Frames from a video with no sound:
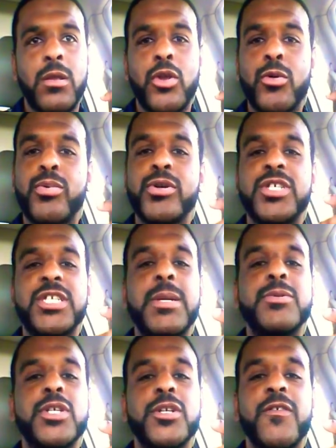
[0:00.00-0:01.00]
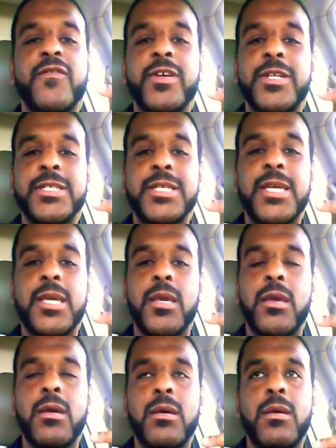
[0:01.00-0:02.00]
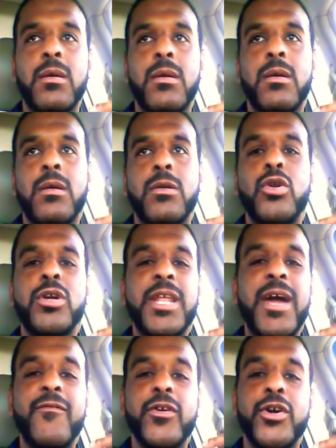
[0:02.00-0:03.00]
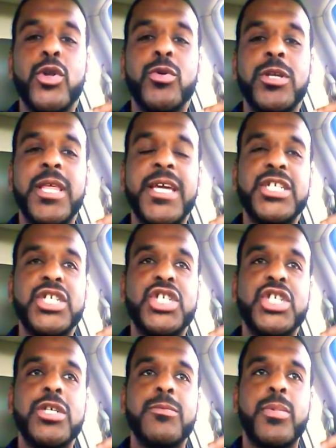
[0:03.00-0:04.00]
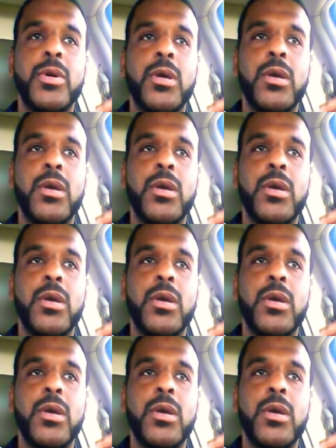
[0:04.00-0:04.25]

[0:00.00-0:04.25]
your perception of it is key. You can have a good relationship,